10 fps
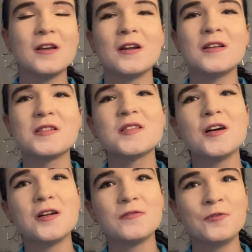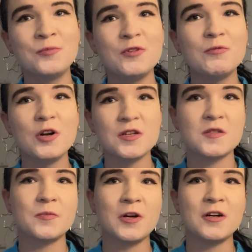let's start from the
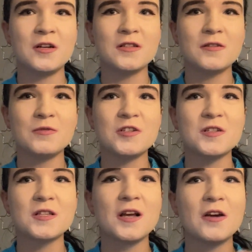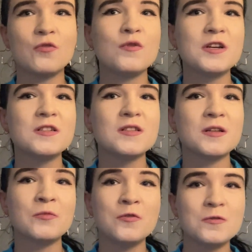worst part, which is like always
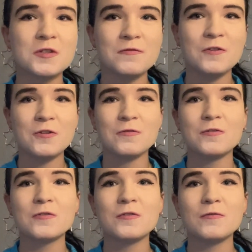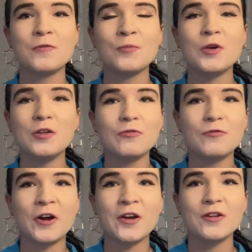the most difficult for me to
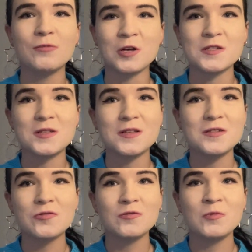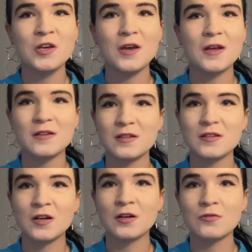find ones that suit me and that
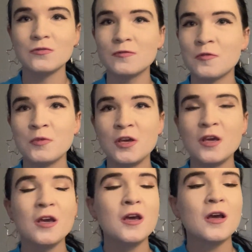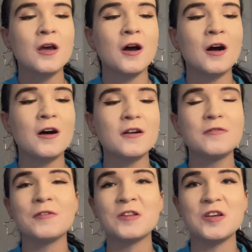are good for me, are the
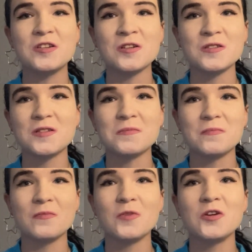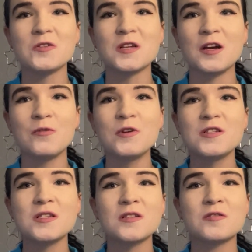foundations, because I
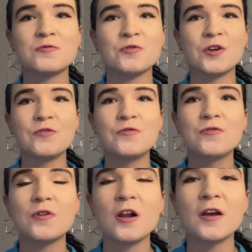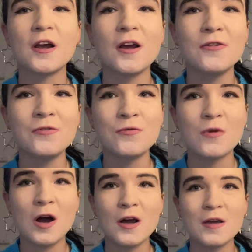always struggle. I don't know
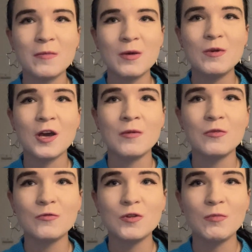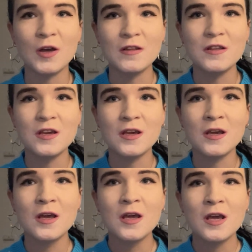why, maybe I'm too
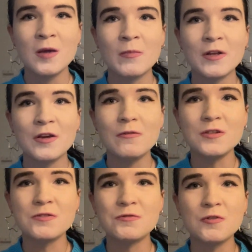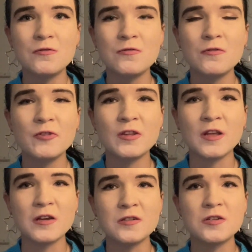demanding, but I always struggle with the
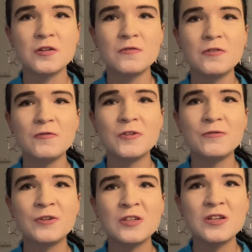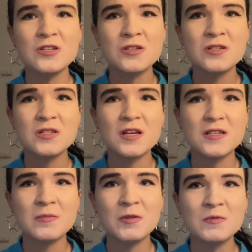texture of different foundations. Like
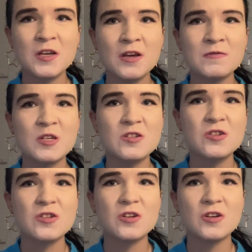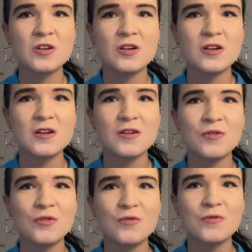sometimes they have such
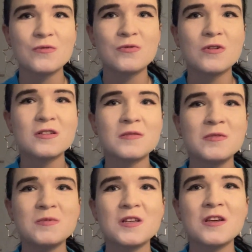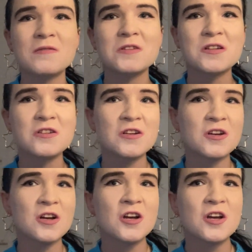sometimes they have such
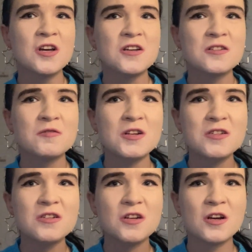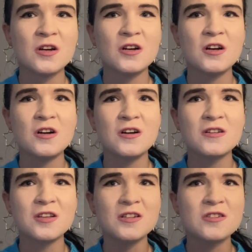a strange
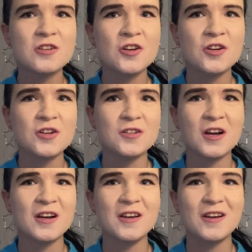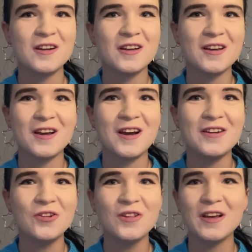texture that I
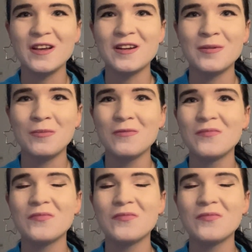don't like them.